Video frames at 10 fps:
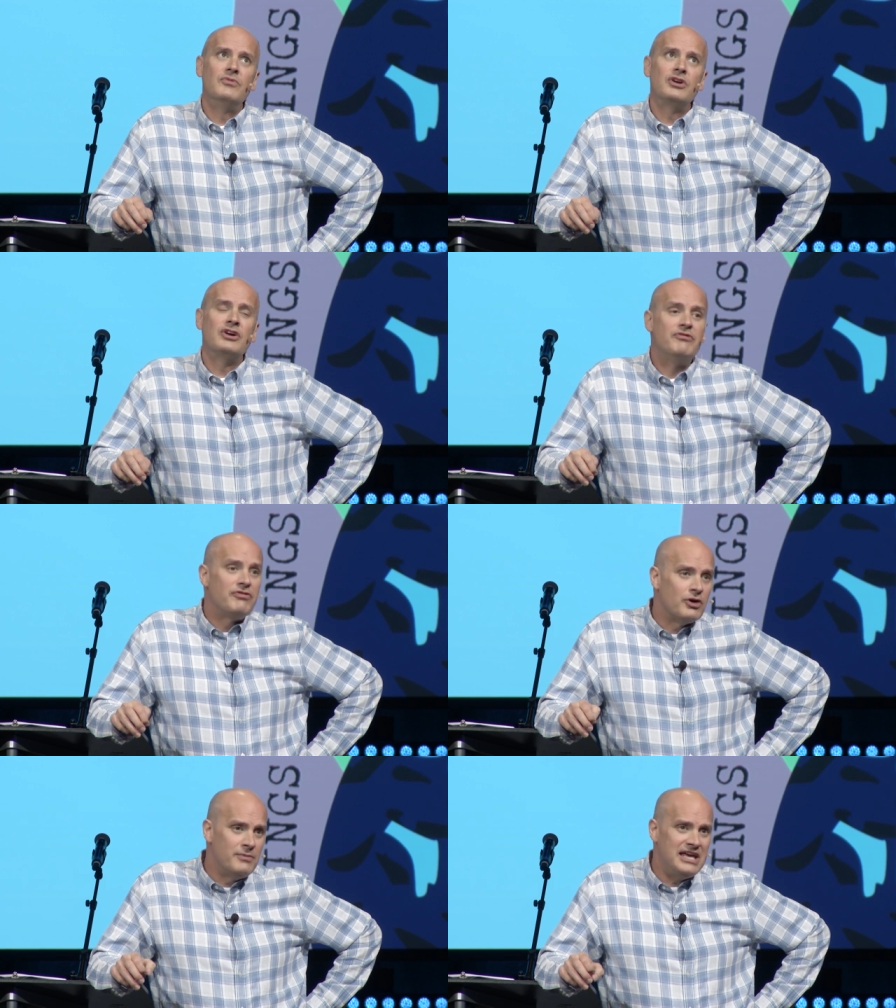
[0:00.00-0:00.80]

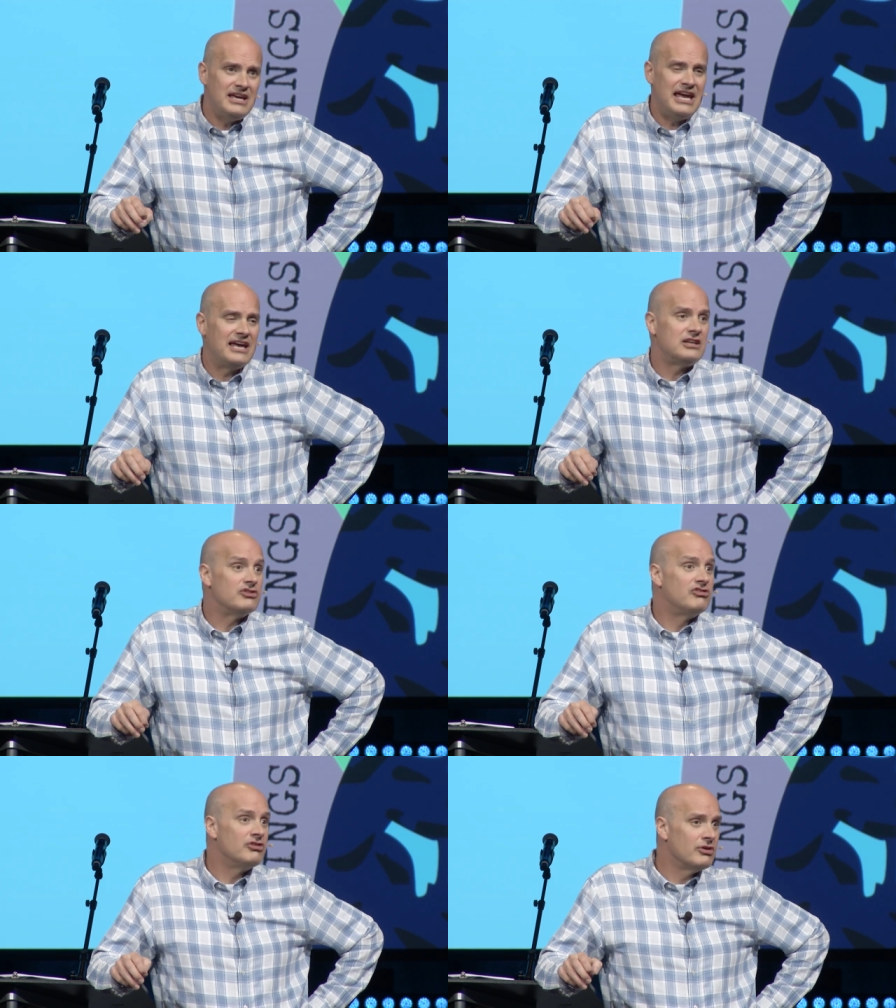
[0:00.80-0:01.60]
confirming and
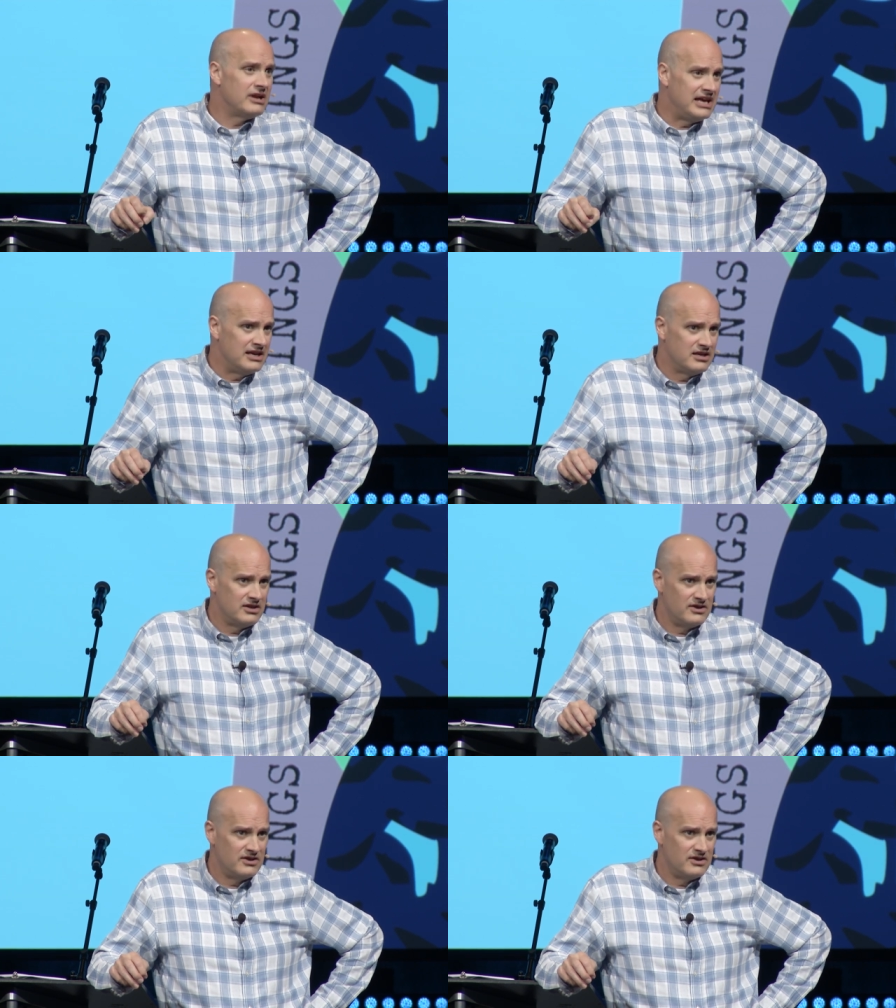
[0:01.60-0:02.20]
assuring